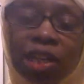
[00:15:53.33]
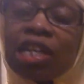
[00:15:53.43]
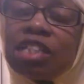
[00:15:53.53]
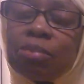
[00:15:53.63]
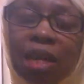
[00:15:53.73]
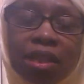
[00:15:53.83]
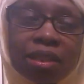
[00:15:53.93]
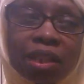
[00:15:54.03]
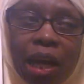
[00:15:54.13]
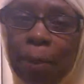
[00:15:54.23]
He is making
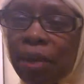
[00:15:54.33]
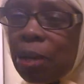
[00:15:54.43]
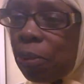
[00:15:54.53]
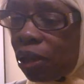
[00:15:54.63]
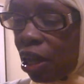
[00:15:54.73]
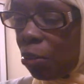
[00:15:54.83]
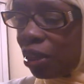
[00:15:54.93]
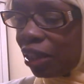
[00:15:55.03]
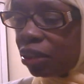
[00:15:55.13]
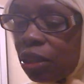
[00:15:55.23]
salat, and people are coming
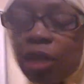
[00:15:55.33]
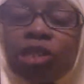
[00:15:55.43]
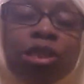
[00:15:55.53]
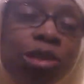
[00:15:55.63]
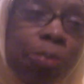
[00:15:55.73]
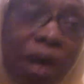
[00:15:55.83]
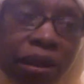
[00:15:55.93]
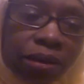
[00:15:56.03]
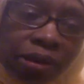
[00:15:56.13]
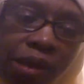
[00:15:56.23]
out. This is
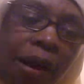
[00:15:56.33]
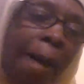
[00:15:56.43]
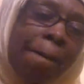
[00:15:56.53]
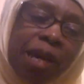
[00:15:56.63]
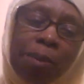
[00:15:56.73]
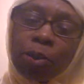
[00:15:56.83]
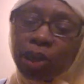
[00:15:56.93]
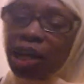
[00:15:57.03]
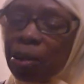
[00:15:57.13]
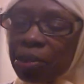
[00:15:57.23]
belts. People were
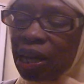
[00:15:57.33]
coming